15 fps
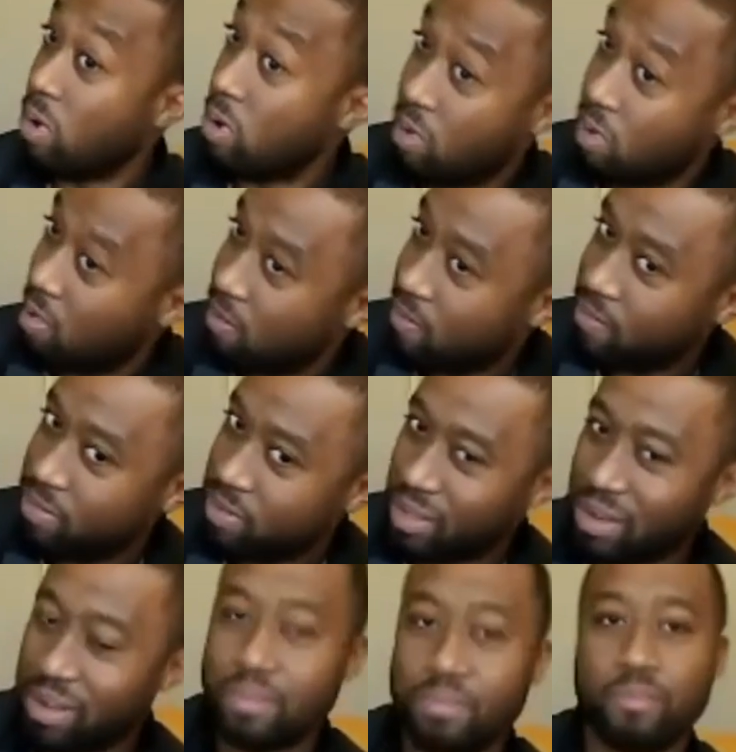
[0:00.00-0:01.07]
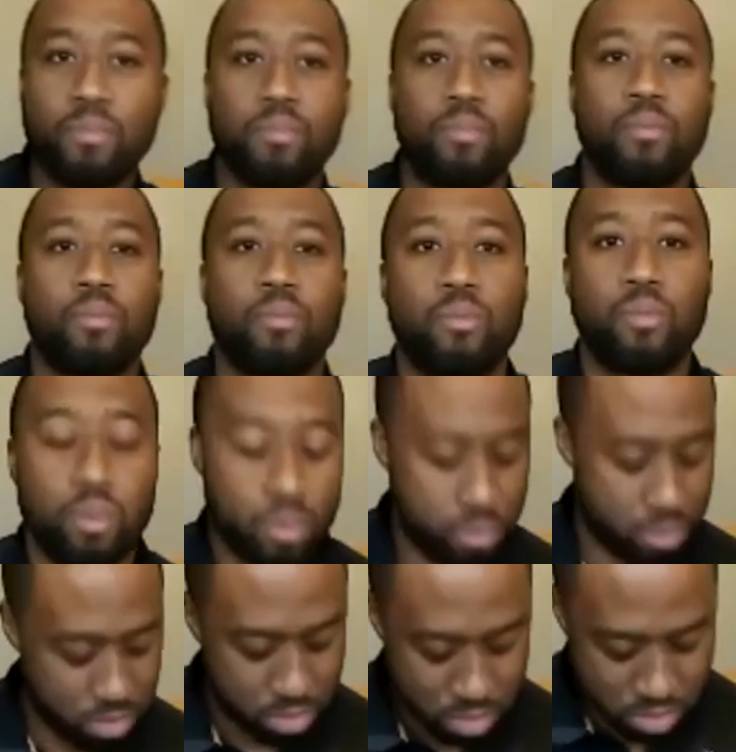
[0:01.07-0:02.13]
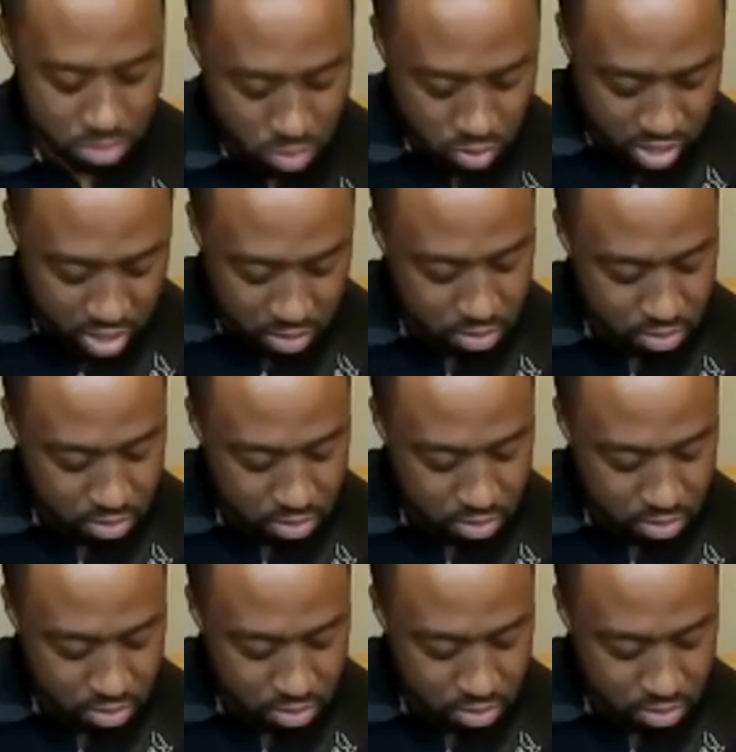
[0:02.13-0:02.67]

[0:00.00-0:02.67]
Dan, you mean B flat, right? I think that's what you're.